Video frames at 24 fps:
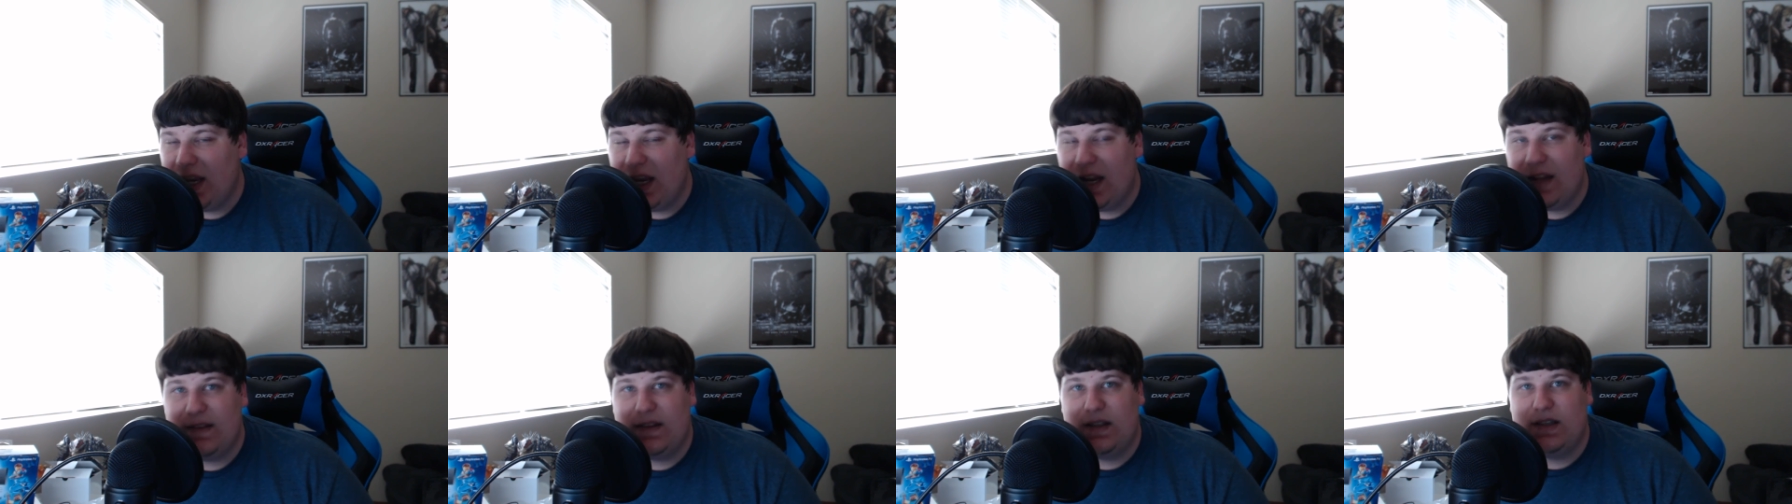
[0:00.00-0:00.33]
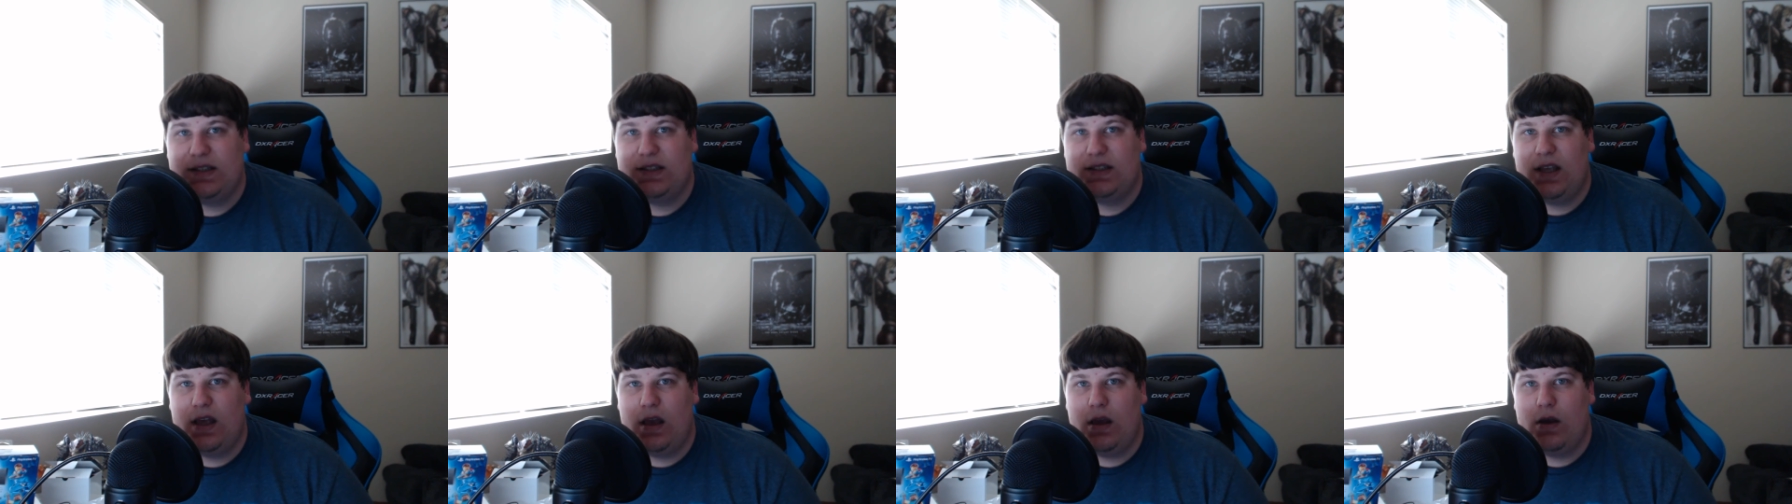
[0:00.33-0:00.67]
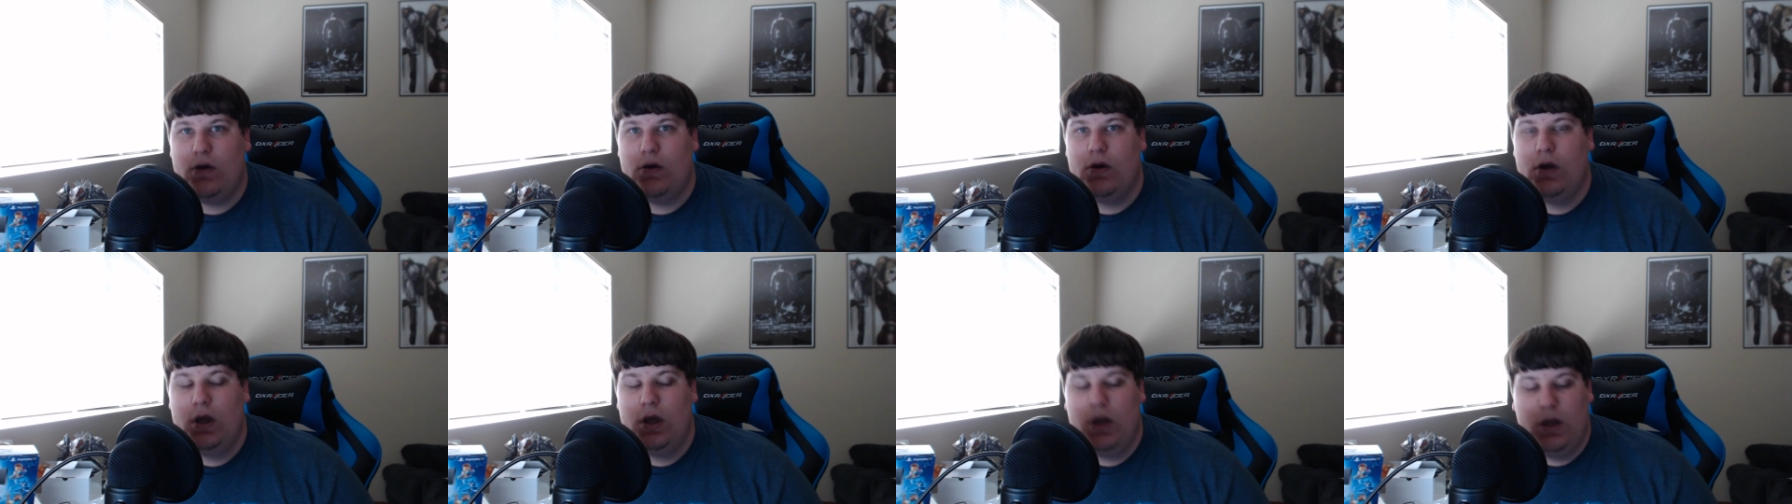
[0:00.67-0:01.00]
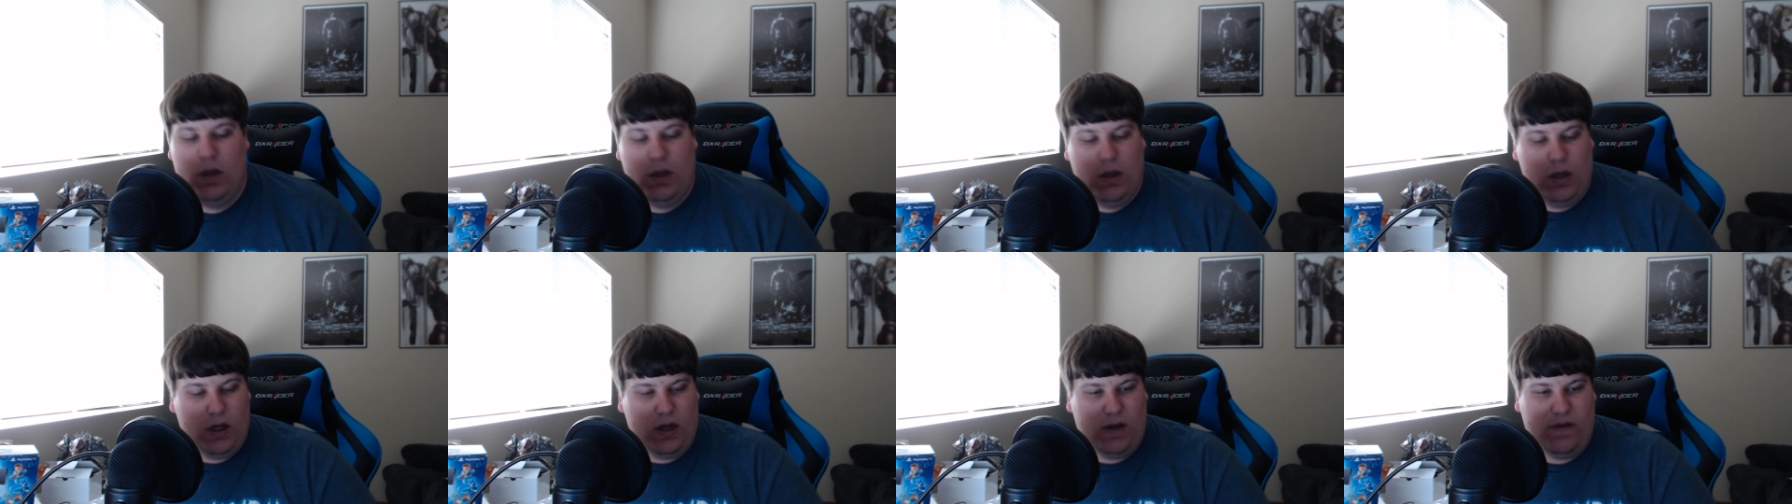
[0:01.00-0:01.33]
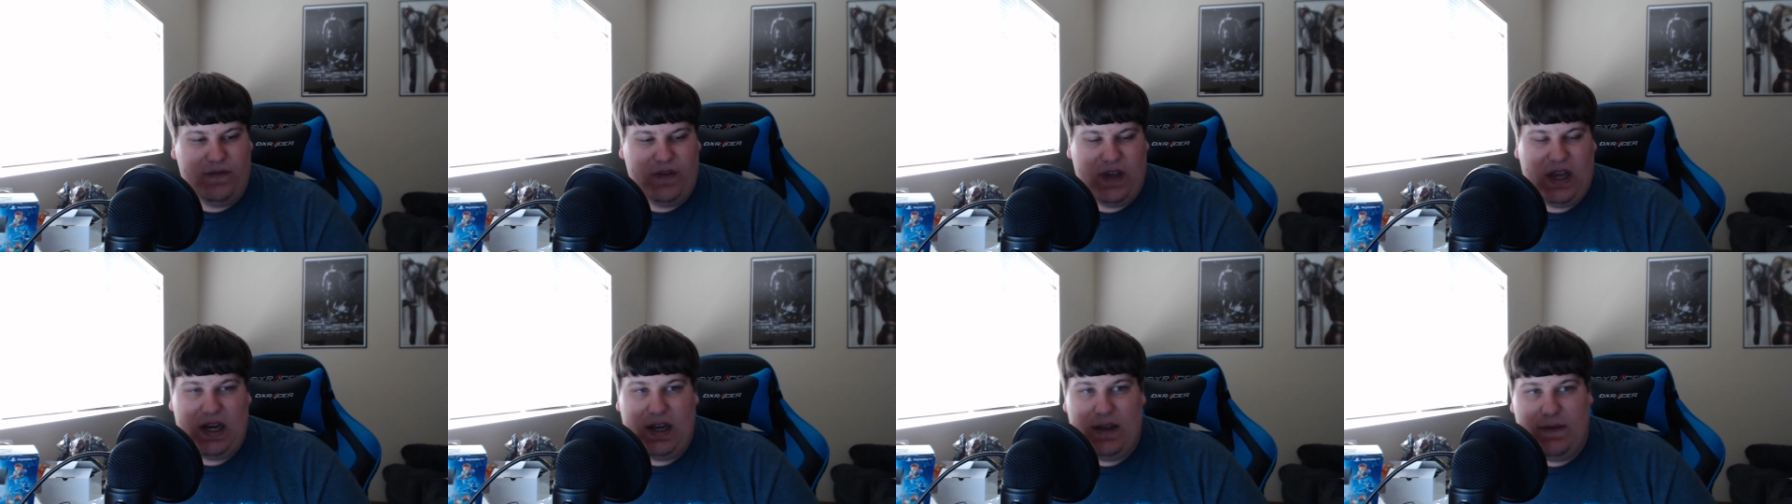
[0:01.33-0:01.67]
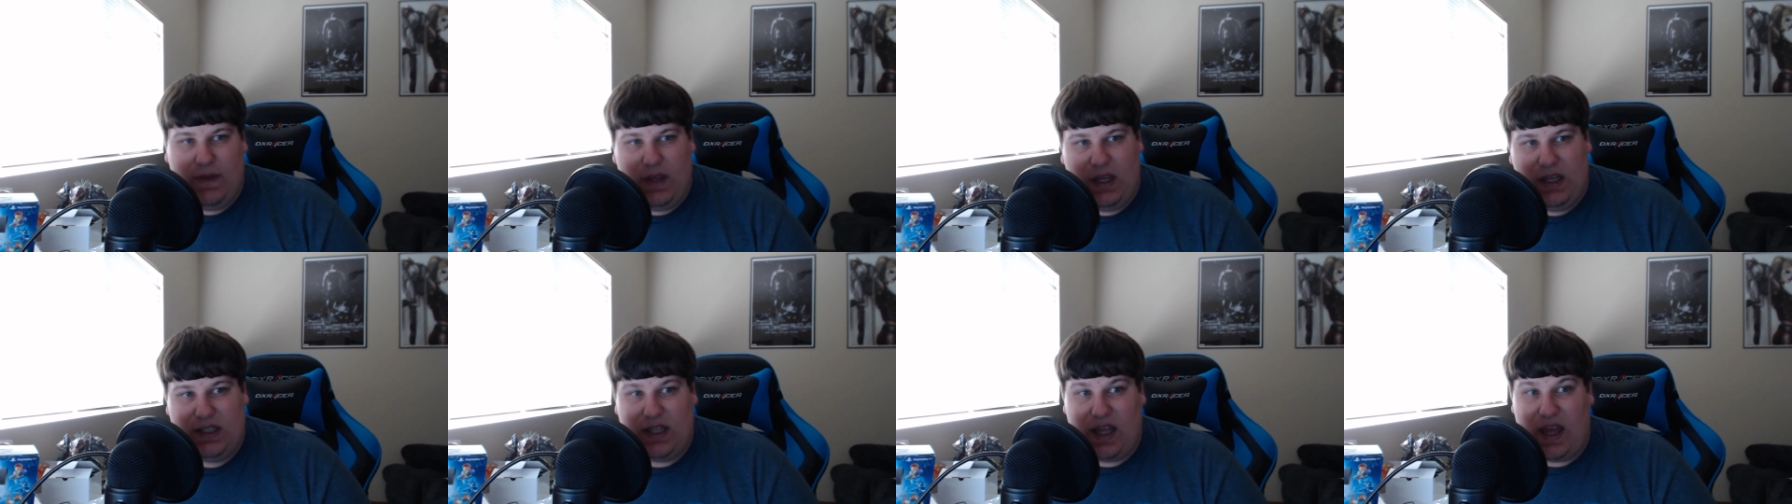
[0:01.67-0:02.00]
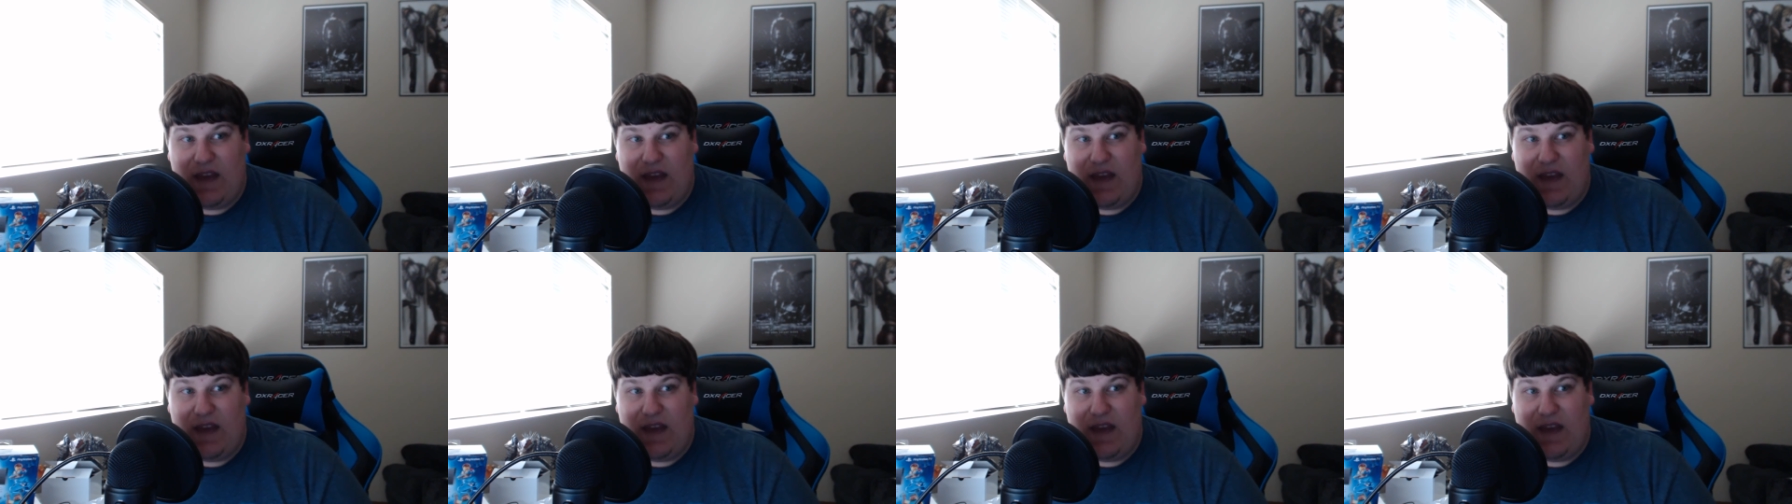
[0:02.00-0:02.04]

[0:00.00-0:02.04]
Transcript: at this sale of getting these.